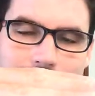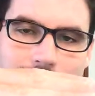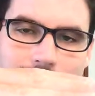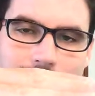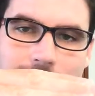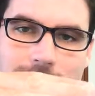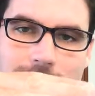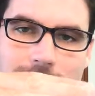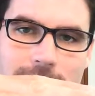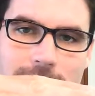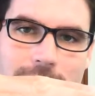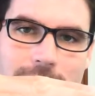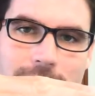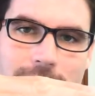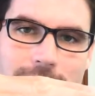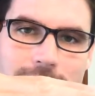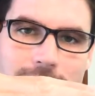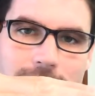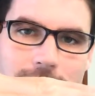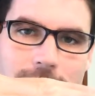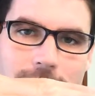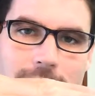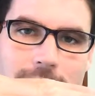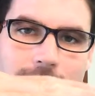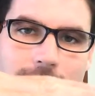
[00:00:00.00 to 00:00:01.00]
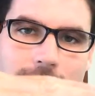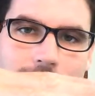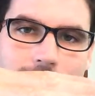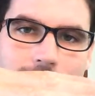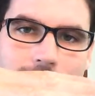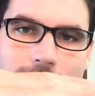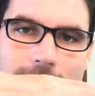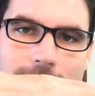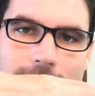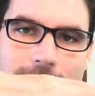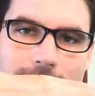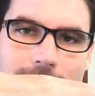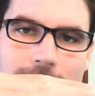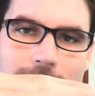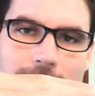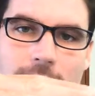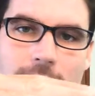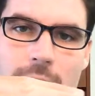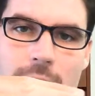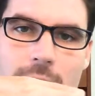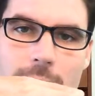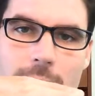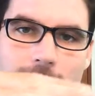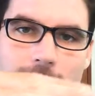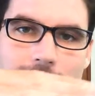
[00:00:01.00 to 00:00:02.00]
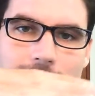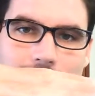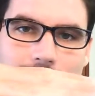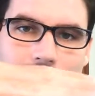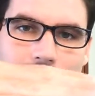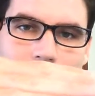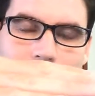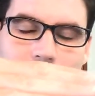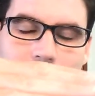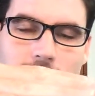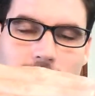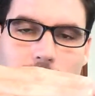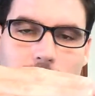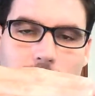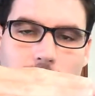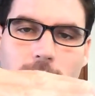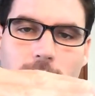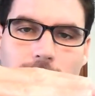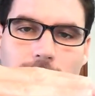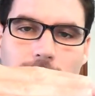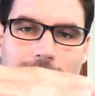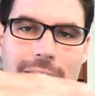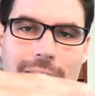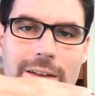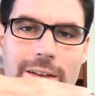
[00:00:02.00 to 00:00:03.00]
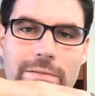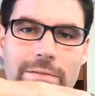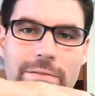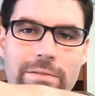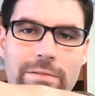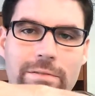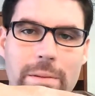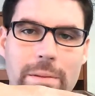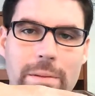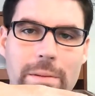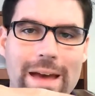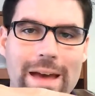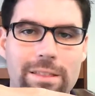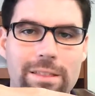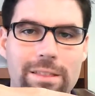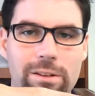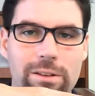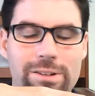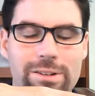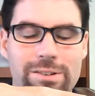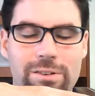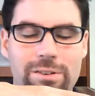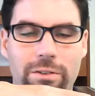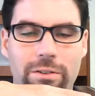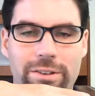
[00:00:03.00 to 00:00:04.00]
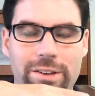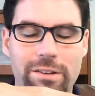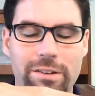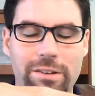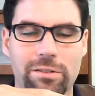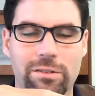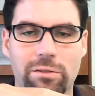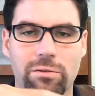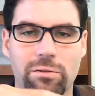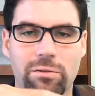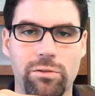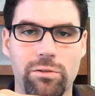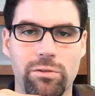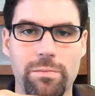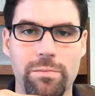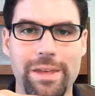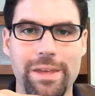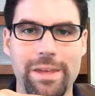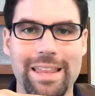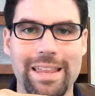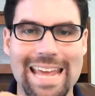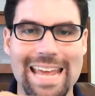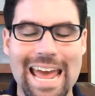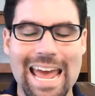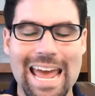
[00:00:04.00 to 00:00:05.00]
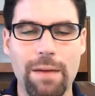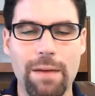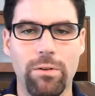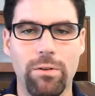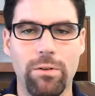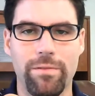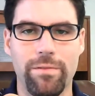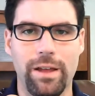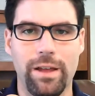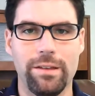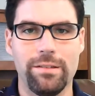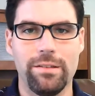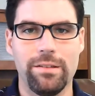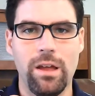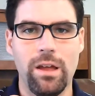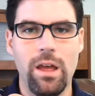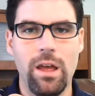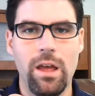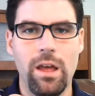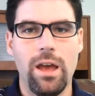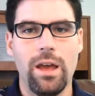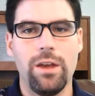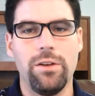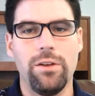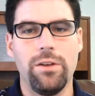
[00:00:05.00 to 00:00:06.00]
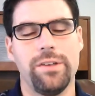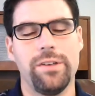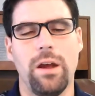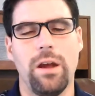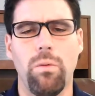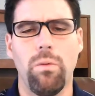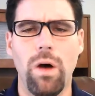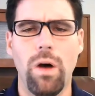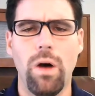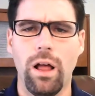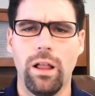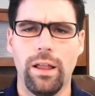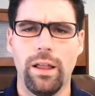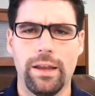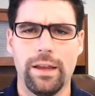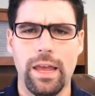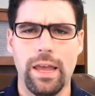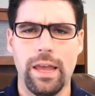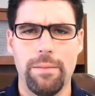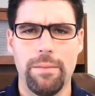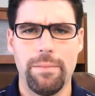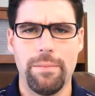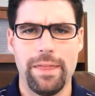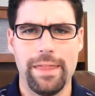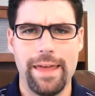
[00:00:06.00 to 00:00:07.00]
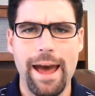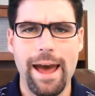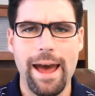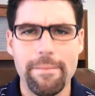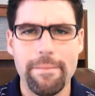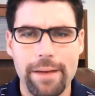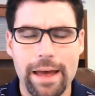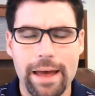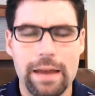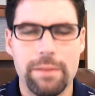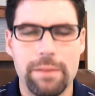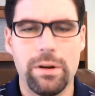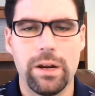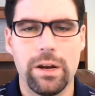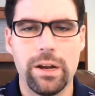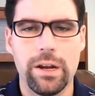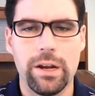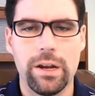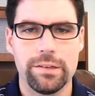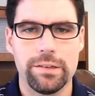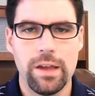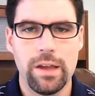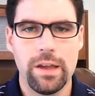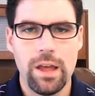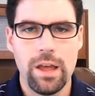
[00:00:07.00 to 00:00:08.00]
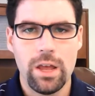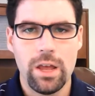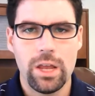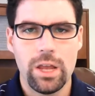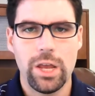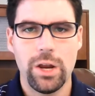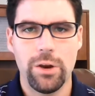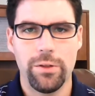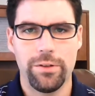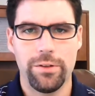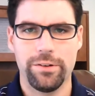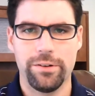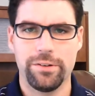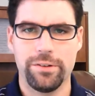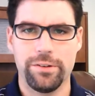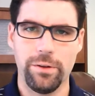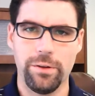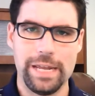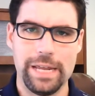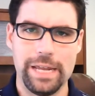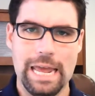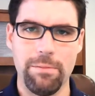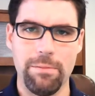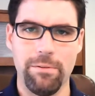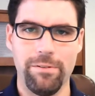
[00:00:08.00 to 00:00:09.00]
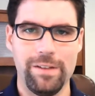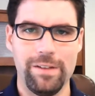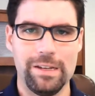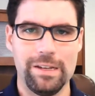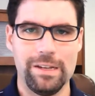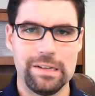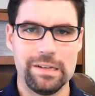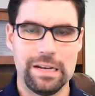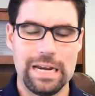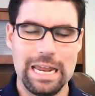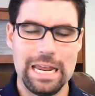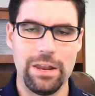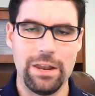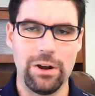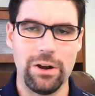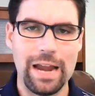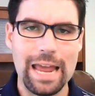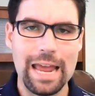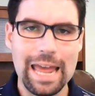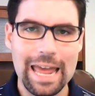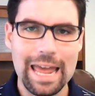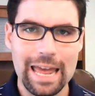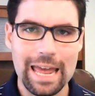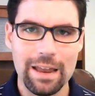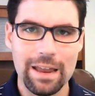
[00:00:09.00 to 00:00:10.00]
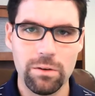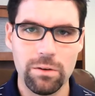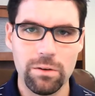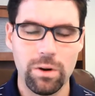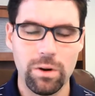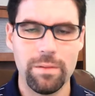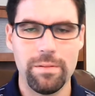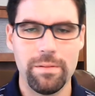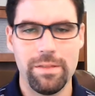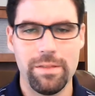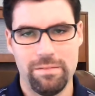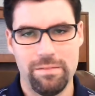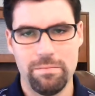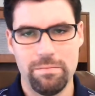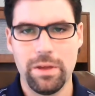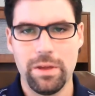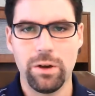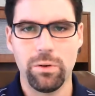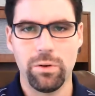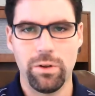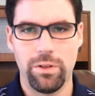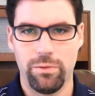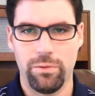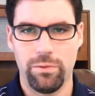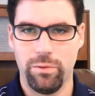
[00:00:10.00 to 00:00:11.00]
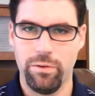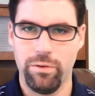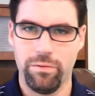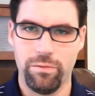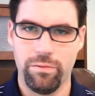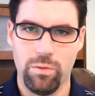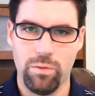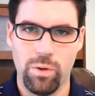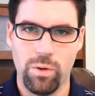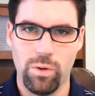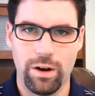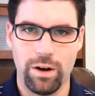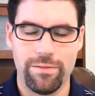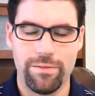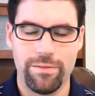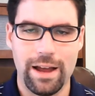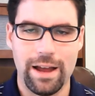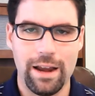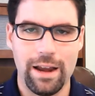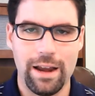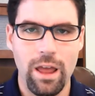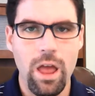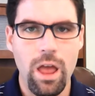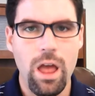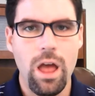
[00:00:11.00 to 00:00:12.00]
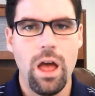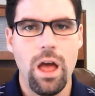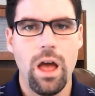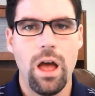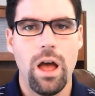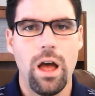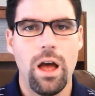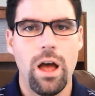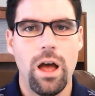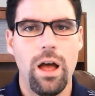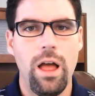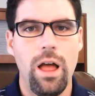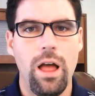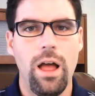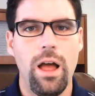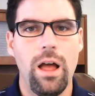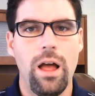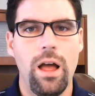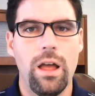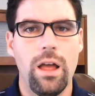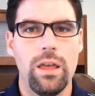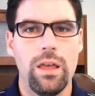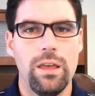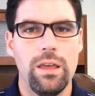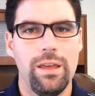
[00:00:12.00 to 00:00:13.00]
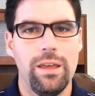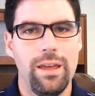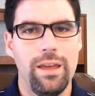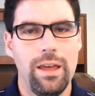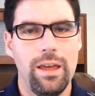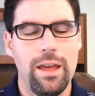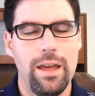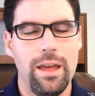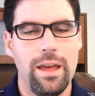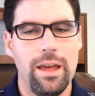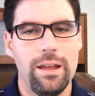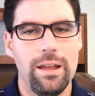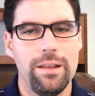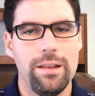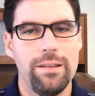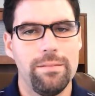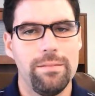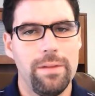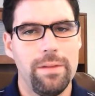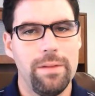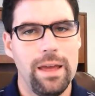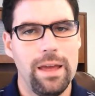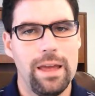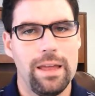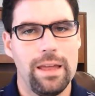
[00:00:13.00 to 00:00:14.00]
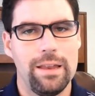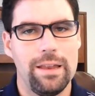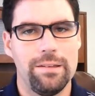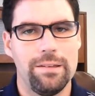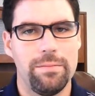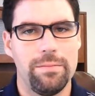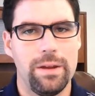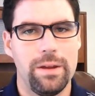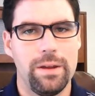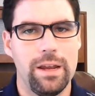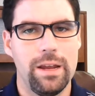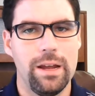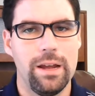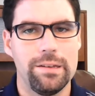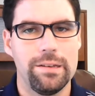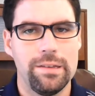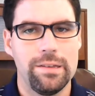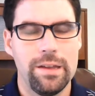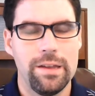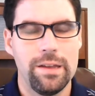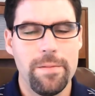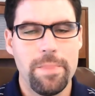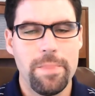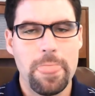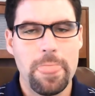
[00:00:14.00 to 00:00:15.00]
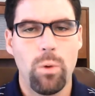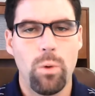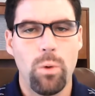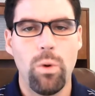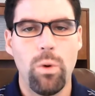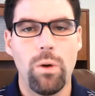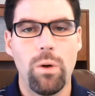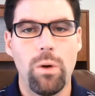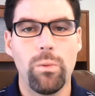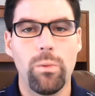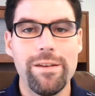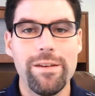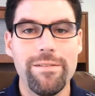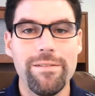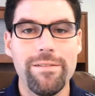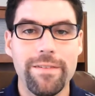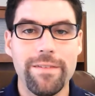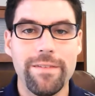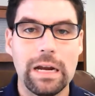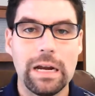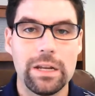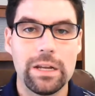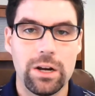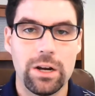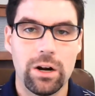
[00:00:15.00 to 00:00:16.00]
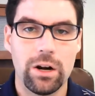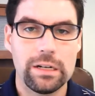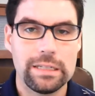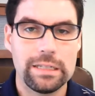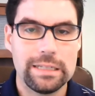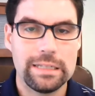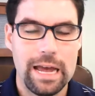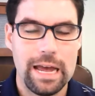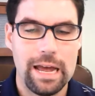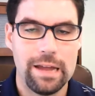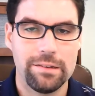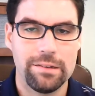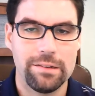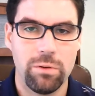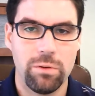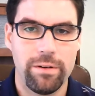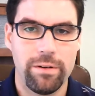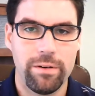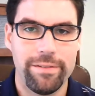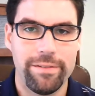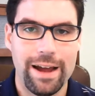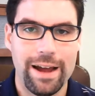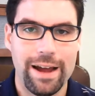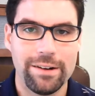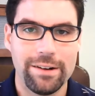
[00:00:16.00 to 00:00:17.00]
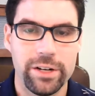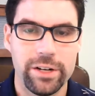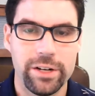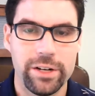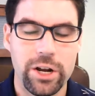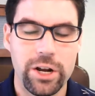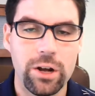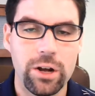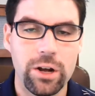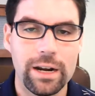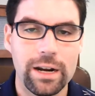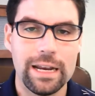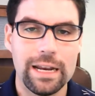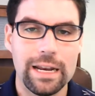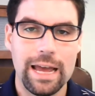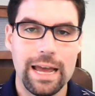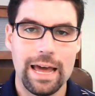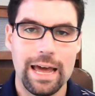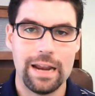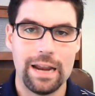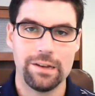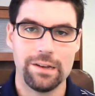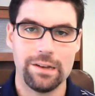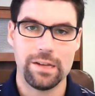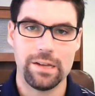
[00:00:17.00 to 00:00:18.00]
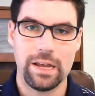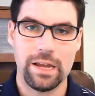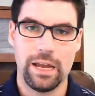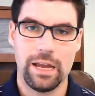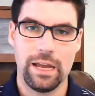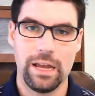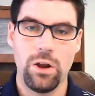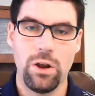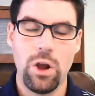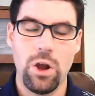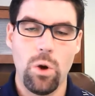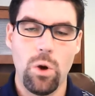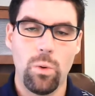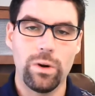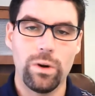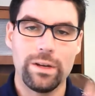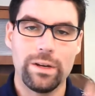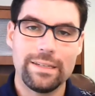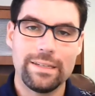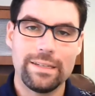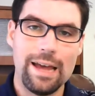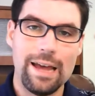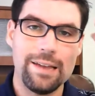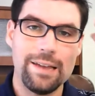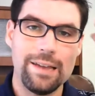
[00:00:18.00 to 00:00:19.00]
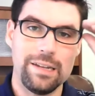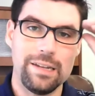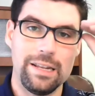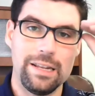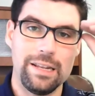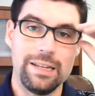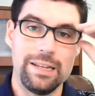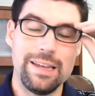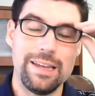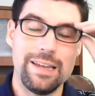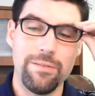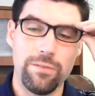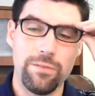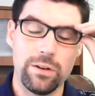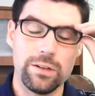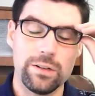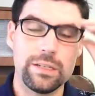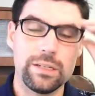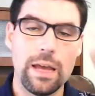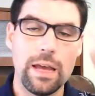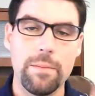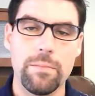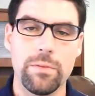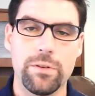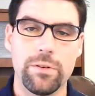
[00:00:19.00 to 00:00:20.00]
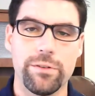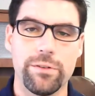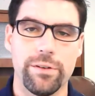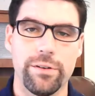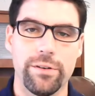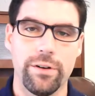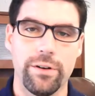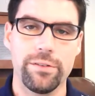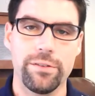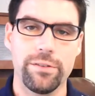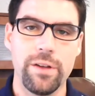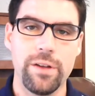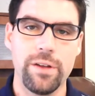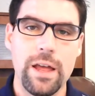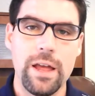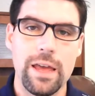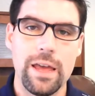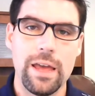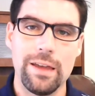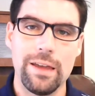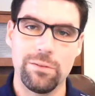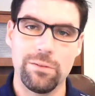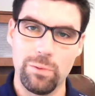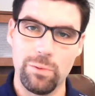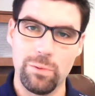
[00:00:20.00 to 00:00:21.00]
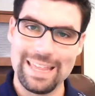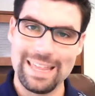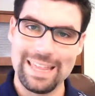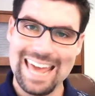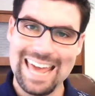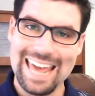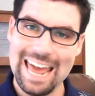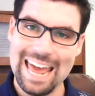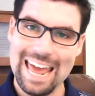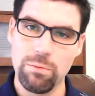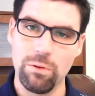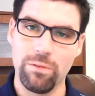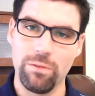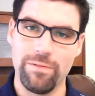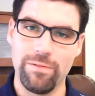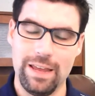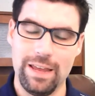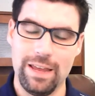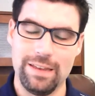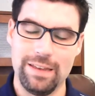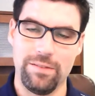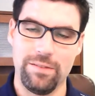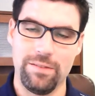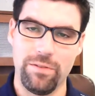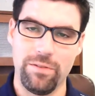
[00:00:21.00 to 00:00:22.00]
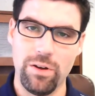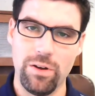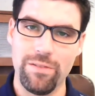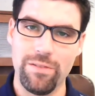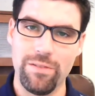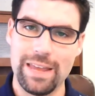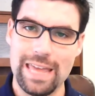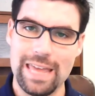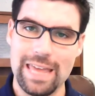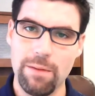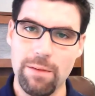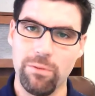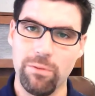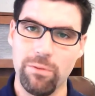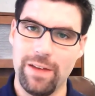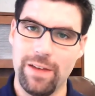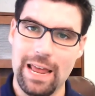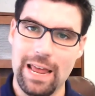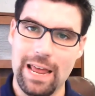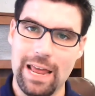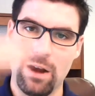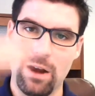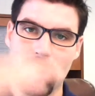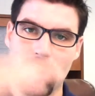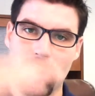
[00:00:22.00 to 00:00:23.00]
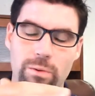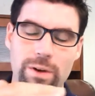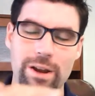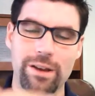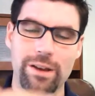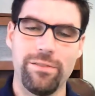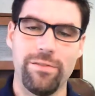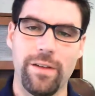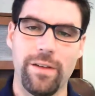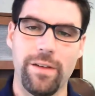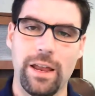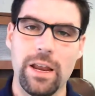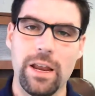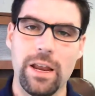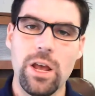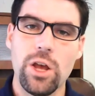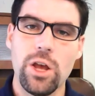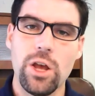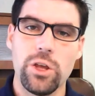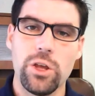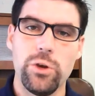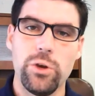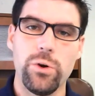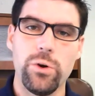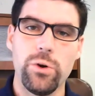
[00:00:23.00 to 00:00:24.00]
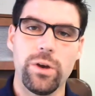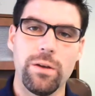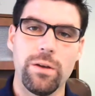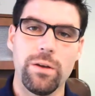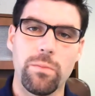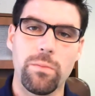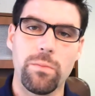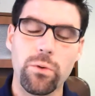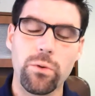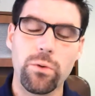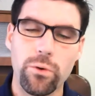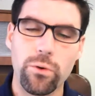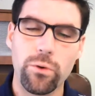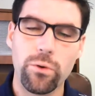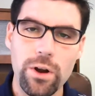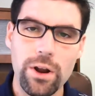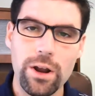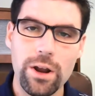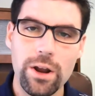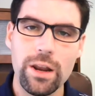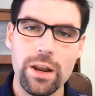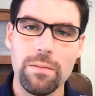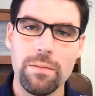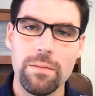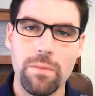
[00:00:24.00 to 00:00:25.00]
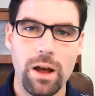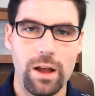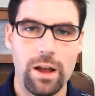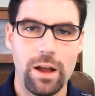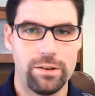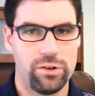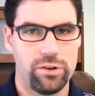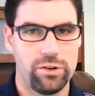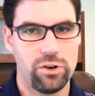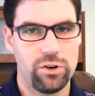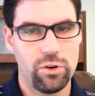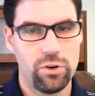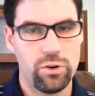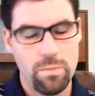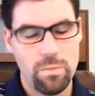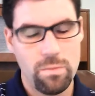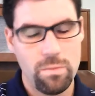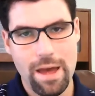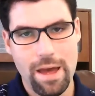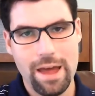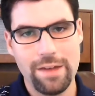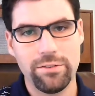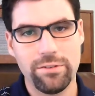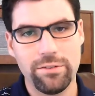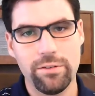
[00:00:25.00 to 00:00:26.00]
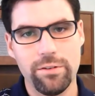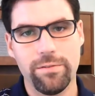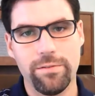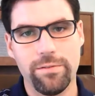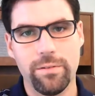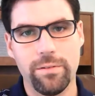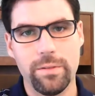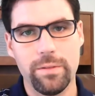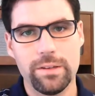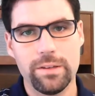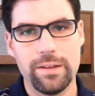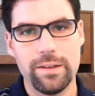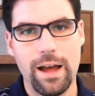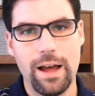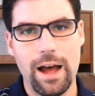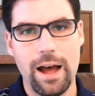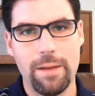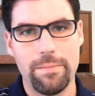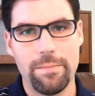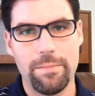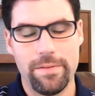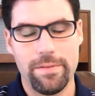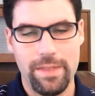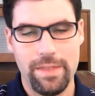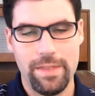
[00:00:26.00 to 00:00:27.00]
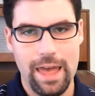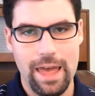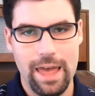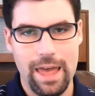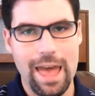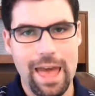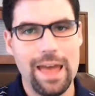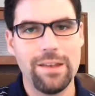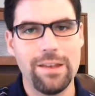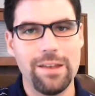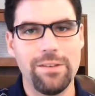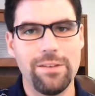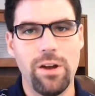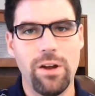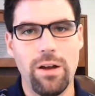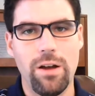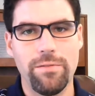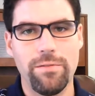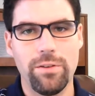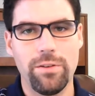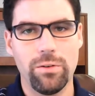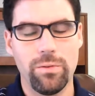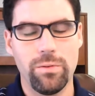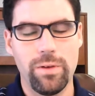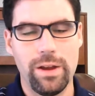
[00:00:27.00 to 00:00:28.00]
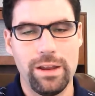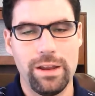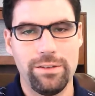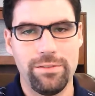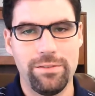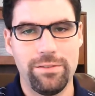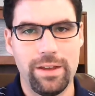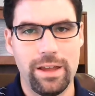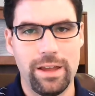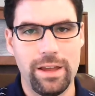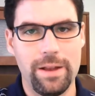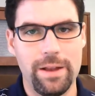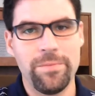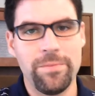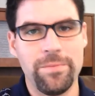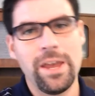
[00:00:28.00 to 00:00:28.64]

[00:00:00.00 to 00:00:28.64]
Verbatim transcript: right? So you have some hot air rising, but it's going to start pulling in from the path of least resistance, which would be the gable vents. And you say, well, it can't be that bad because, you know, there's only gable vents on either end. What about the middle of the roof? Will work fine? Yeah, it depends, because what we've found in our tests, where we've actually gone in attics and we're testing the different temperatures, is with gable vents, if you have a gable vent and a ridge vent, you can pretty much measure from the top, the edge of your ridge vent,